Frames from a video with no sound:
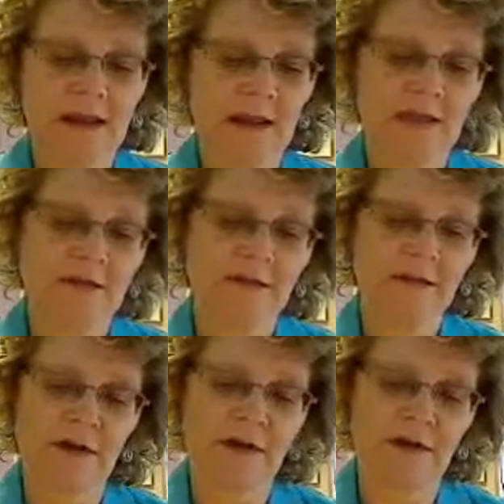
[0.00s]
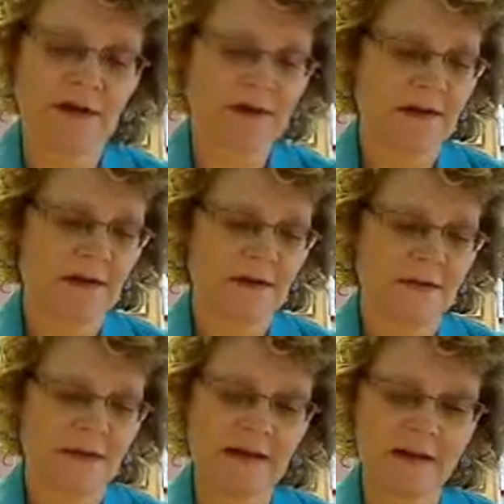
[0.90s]
It'll involve
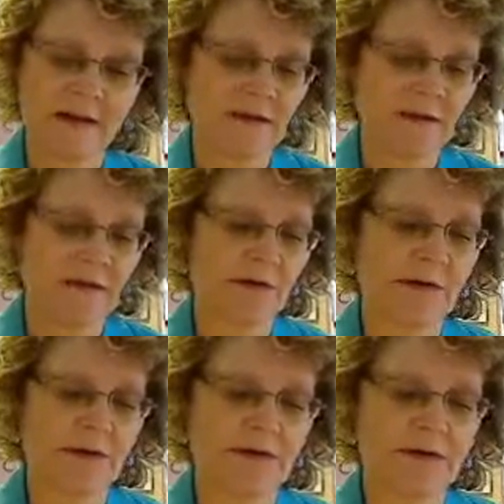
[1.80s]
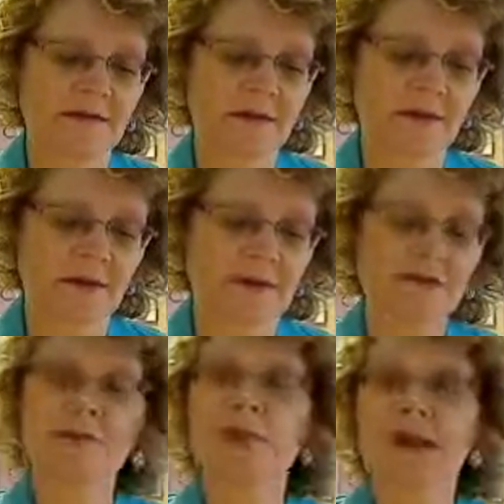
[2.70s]
an interview with a current
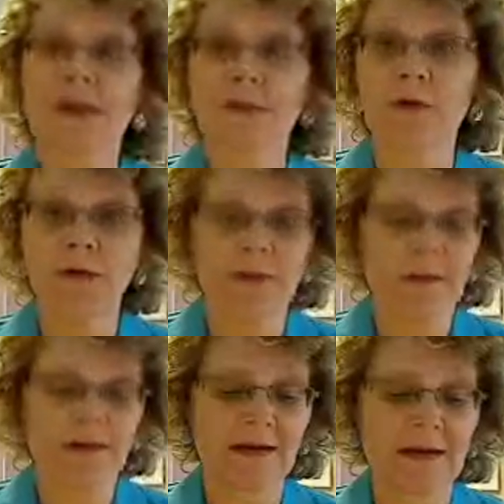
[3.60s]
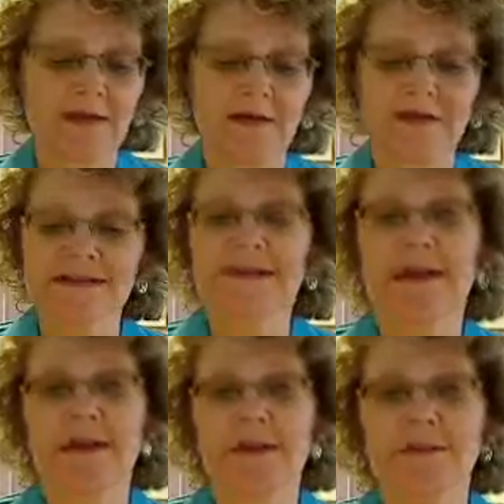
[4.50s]
school librarian about ethical scenarios.